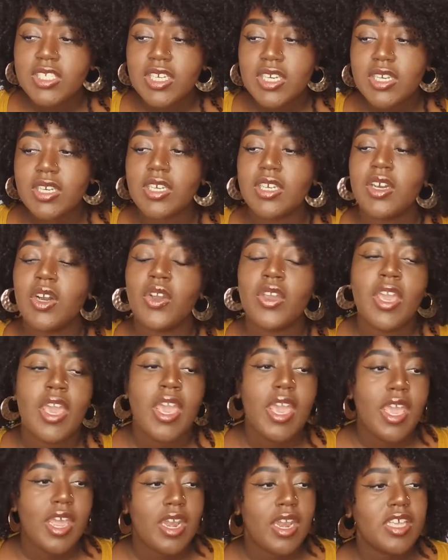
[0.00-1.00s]
year,
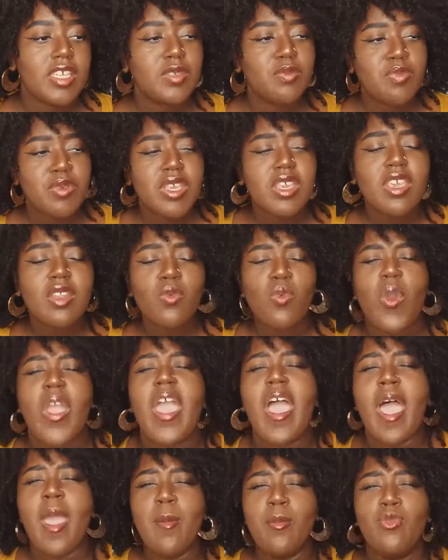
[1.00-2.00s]
okay, let's begin where
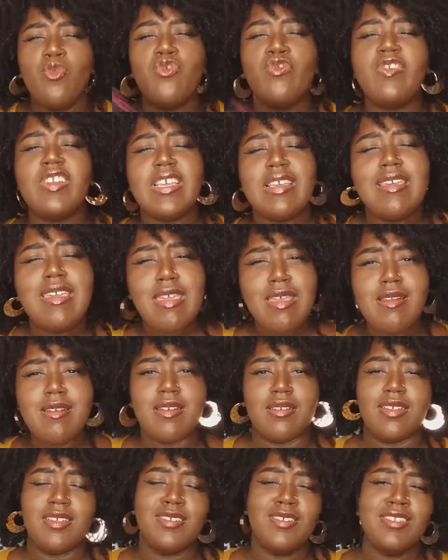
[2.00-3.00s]
I moved
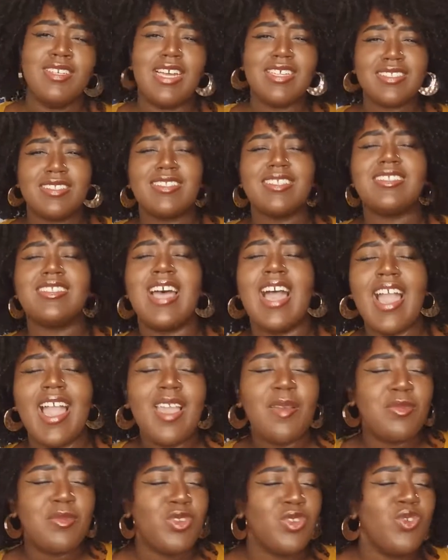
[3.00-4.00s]
in. That's the
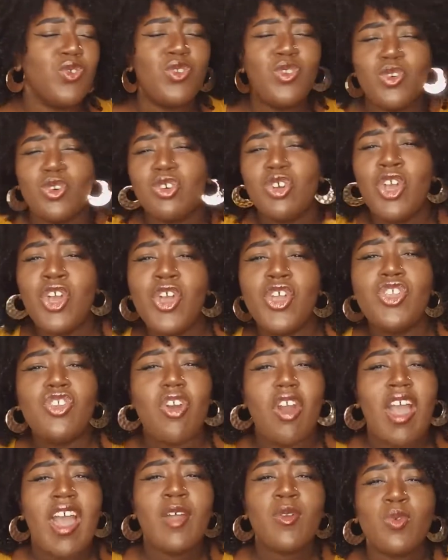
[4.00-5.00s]
time, your
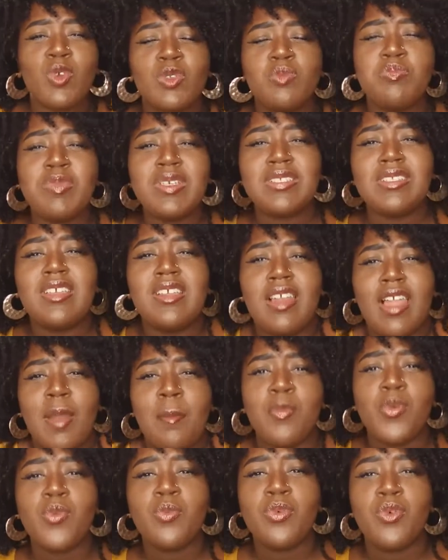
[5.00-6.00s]
heart was beating
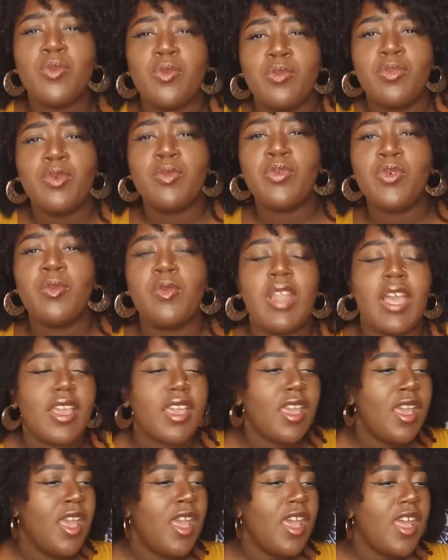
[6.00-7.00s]
like boom, boom, boom, boom.
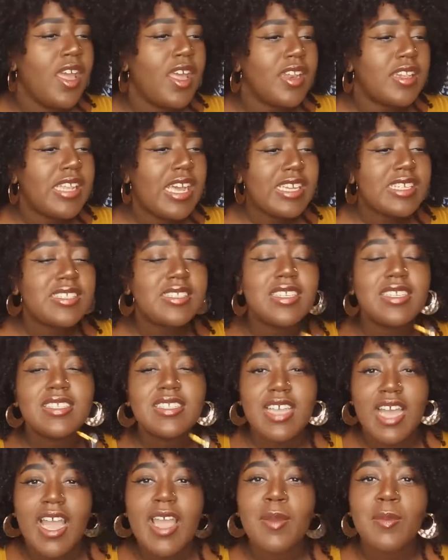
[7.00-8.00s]
Like that's the
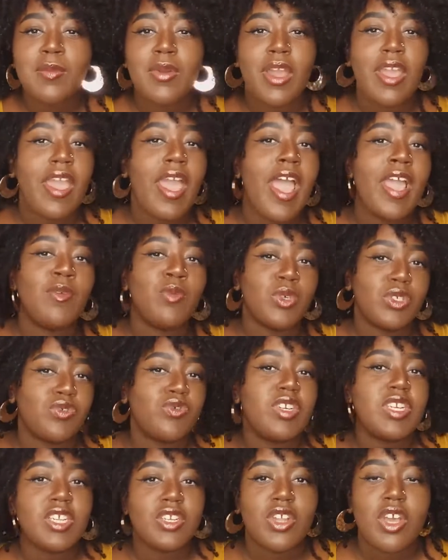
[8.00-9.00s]
time where I was
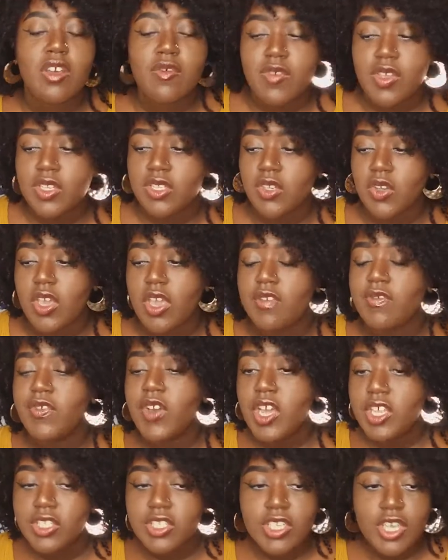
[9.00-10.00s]
really nervous. Okay,
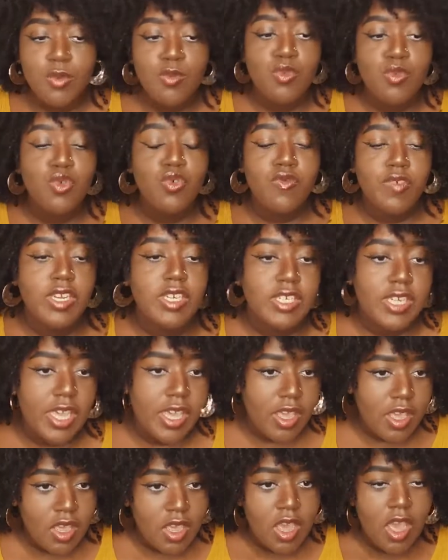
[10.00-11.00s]
first year moving day.
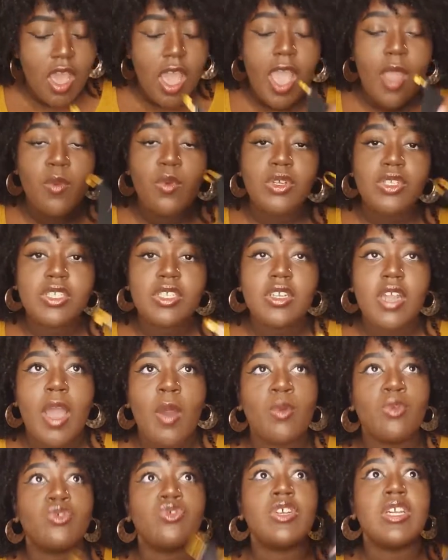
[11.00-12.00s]
I was
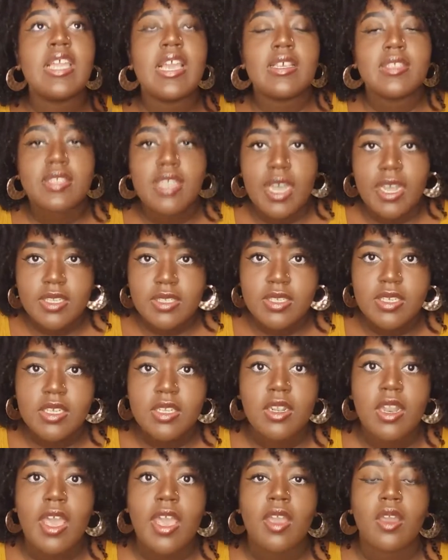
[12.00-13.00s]
really excited,